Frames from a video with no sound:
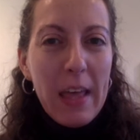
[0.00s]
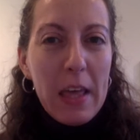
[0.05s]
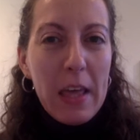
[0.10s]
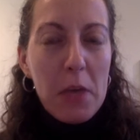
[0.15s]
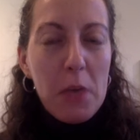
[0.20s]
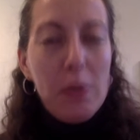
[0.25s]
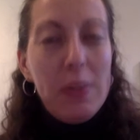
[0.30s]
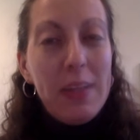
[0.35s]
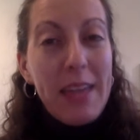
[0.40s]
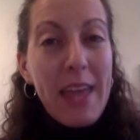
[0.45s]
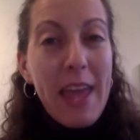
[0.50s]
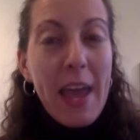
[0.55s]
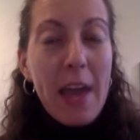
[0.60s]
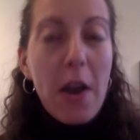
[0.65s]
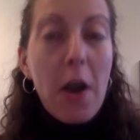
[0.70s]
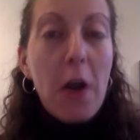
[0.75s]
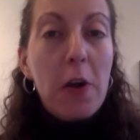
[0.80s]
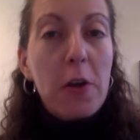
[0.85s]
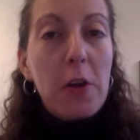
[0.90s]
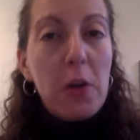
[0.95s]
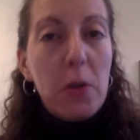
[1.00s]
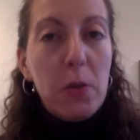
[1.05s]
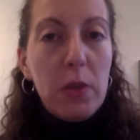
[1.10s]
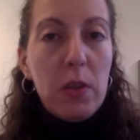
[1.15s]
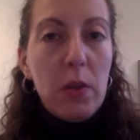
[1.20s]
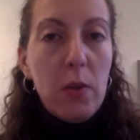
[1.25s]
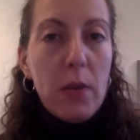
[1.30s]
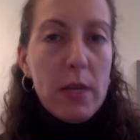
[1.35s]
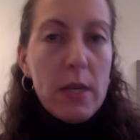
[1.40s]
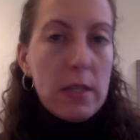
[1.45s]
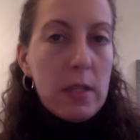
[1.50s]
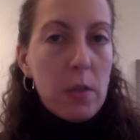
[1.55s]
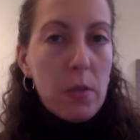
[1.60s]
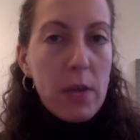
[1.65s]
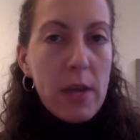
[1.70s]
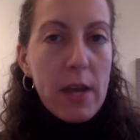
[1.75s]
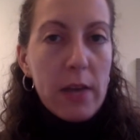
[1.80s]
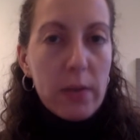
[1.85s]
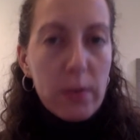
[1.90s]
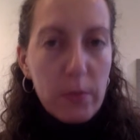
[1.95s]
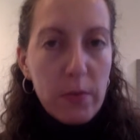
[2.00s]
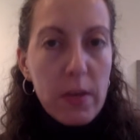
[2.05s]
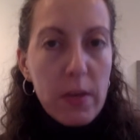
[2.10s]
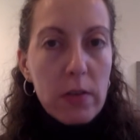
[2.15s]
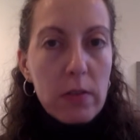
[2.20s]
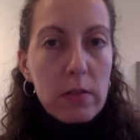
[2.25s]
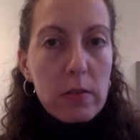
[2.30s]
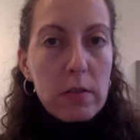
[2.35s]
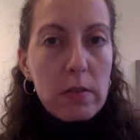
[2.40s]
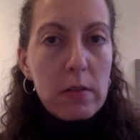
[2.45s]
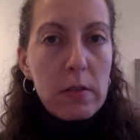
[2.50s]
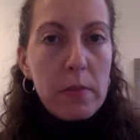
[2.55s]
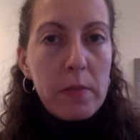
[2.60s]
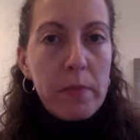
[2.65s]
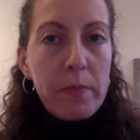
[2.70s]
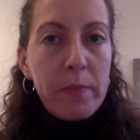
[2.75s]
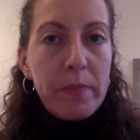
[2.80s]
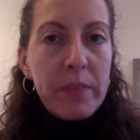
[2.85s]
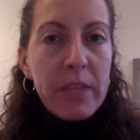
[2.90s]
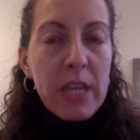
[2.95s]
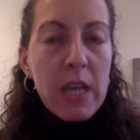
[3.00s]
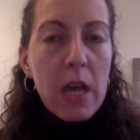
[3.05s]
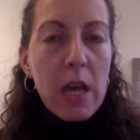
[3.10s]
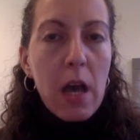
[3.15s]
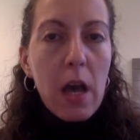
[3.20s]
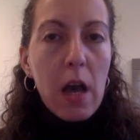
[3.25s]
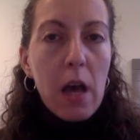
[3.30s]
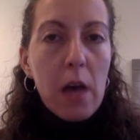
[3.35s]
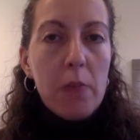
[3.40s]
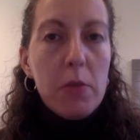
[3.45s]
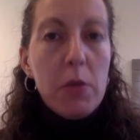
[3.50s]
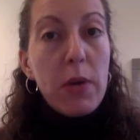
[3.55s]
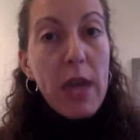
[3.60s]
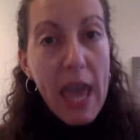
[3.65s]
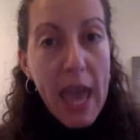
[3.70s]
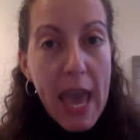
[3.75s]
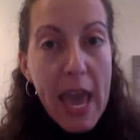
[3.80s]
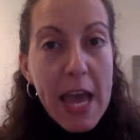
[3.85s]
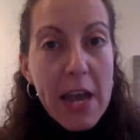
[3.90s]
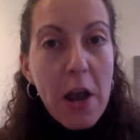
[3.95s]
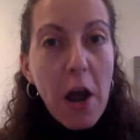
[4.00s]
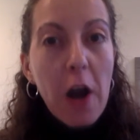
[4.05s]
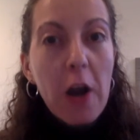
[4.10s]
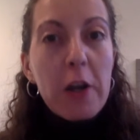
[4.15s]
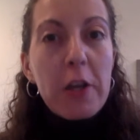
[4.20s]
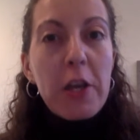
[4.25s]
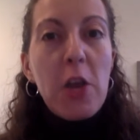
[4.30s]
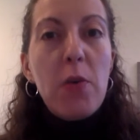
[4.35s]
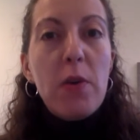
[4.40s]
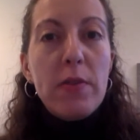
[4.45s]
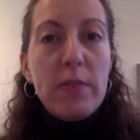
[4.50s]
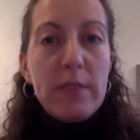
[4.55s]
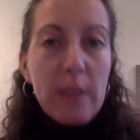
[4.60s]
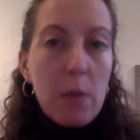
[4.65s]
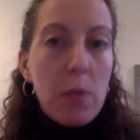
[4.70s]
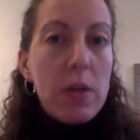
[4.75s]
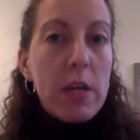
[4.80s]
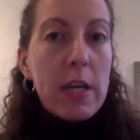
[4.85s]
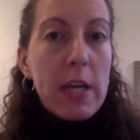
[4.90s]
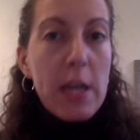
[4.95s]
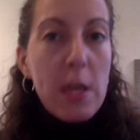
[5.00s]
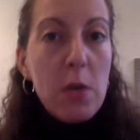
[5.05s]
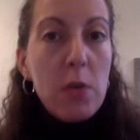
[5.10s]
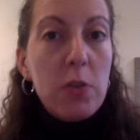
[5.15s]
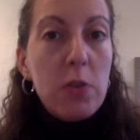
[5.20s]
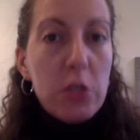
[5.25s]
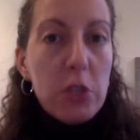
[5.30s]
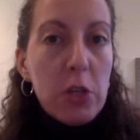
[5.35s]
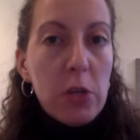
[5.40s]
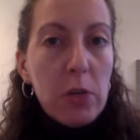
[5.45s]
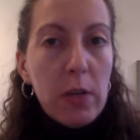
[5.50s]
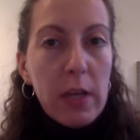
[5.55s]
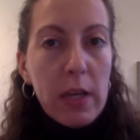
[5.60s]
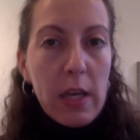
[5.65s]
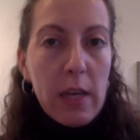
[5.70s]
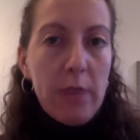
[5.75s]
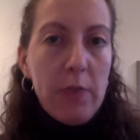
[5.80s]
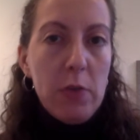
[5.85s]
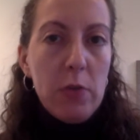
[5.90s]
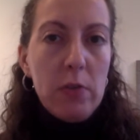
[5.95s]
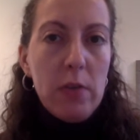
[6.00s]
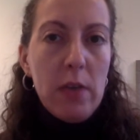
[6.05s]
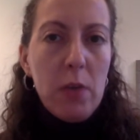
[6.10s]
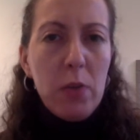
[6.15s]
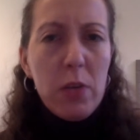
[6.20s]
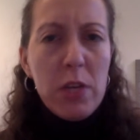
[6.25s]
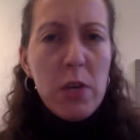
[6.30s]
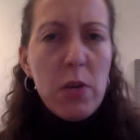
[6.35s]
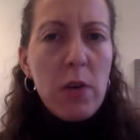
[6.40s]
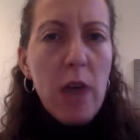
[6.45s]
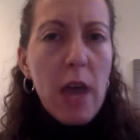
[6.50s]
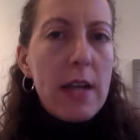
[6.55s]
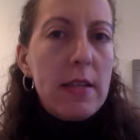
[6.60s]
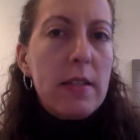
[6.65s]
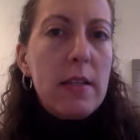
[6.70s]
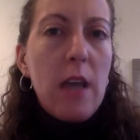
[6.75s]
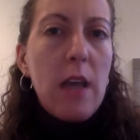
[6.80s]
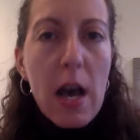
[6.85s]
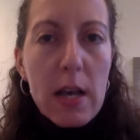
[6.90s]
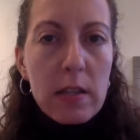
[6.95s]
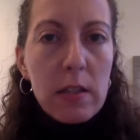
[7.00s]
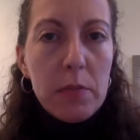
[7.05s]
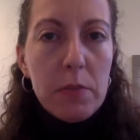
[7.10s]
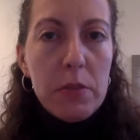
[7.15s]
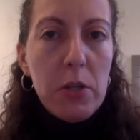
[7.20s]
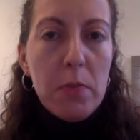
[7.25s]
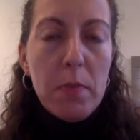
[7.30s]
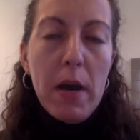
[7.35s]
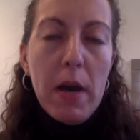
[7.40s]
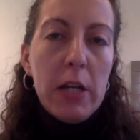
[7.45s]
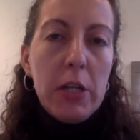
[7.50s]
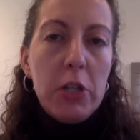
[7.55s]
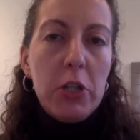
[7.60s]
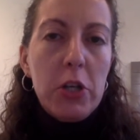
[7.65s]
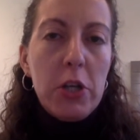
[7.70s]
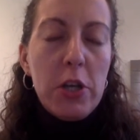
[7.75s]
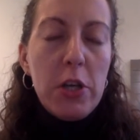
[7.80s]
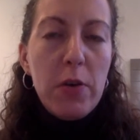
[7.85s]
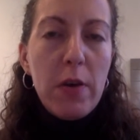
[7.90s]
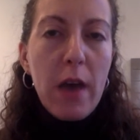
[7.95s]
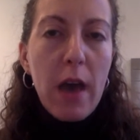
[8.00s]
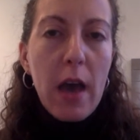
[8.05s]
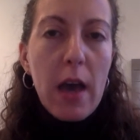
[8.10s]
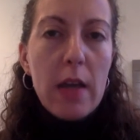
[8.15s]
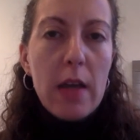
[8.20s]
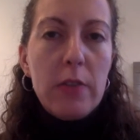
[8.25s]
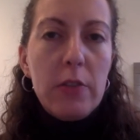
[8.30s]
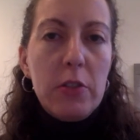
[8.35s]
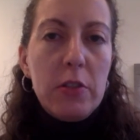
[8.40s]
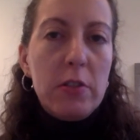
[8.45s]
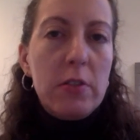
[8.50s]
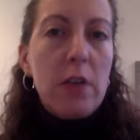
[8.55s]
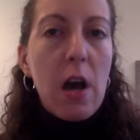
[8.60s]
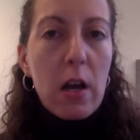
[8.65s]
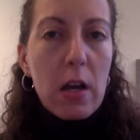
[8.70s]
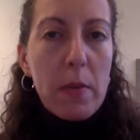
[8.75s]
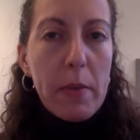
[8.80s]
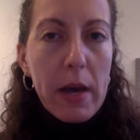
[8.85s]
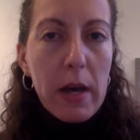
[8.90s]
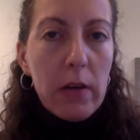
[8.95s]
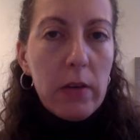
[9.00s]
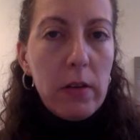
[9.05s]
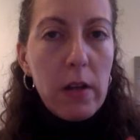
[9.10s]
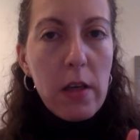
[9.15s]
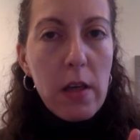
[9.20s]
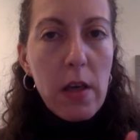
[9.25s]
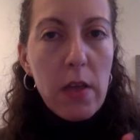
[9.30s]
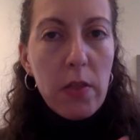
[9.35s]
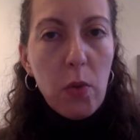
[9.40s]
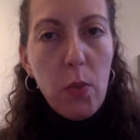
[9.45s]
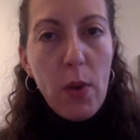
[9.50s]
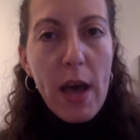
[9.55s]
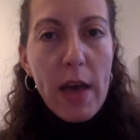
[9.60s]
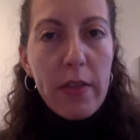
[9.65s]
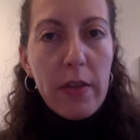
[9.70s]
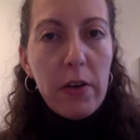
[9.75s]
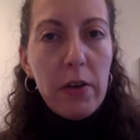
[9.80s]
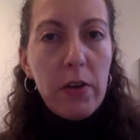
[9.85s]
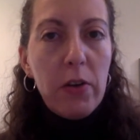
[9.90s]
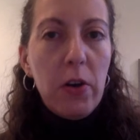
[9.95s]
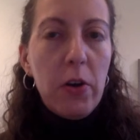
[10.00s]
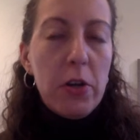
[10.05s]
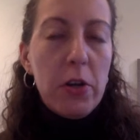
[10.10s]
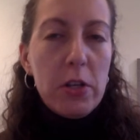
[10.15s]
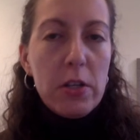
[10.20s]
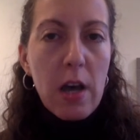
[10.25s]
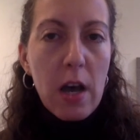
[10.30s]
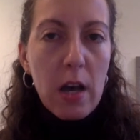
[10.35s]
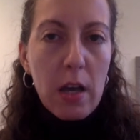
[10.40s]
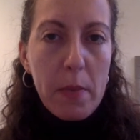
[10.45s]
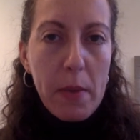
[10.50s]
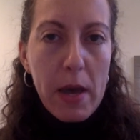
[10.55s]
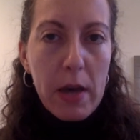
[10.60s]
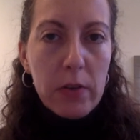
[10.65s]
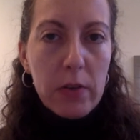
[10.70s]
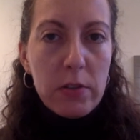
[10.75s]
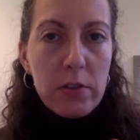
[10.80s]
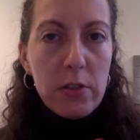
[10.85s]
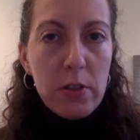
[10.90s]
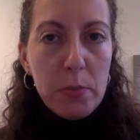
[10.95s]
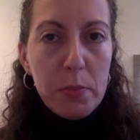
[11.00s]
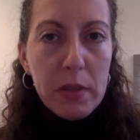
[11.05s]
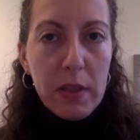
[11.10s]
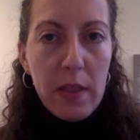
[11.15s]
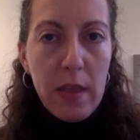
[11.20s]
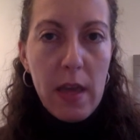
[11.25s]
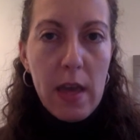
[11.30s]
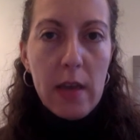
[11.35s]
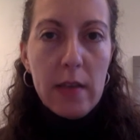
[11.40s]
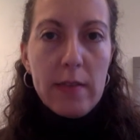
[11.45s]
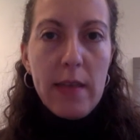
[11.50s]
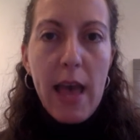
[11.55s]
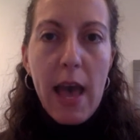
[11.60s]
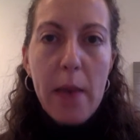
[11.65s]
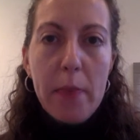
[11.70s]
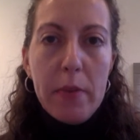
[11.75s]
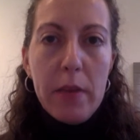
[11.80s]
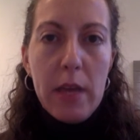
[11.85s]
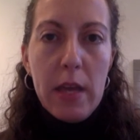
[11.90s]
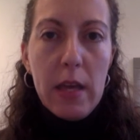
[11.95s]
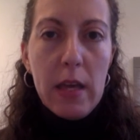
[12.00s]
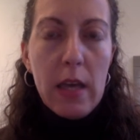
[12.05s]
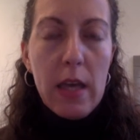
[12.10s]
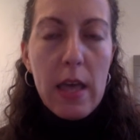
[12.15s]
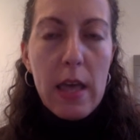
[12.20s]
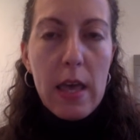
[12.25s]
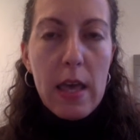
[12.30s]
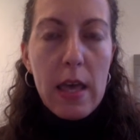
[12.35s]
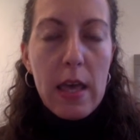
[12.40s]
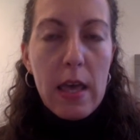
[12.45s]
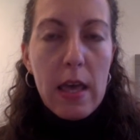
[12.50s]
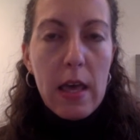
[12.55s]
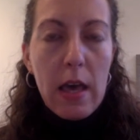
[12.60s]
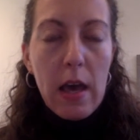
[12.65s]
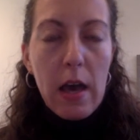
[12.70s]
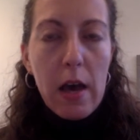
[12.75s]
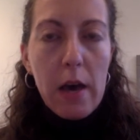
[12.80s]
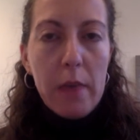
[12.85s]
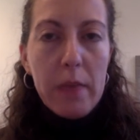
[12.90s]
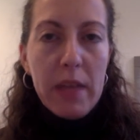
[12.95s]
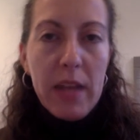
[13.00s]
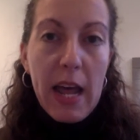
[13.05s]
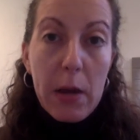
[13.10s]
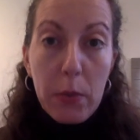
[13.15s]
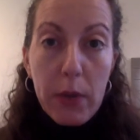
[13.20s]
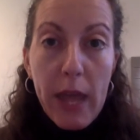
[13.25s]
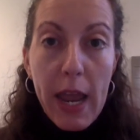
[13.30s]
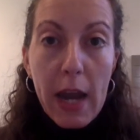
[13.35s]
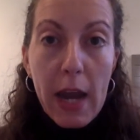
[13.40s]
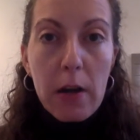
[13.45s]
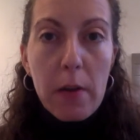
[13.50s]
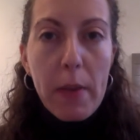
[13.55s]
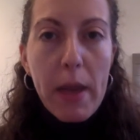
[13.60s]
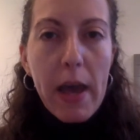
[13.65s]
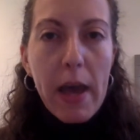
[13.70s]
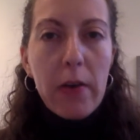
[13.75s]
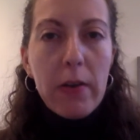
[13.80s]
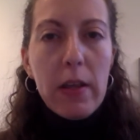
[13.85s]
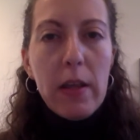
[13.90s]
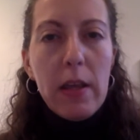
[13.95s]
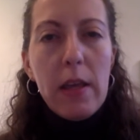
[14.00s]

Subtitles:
You really can't argue with the way someone else feels. You can argue if someone accuses you, like if you say, well, you guys gossip too much, or you guys just talk about the weather, or you talk about stupid things happening that I don't care about.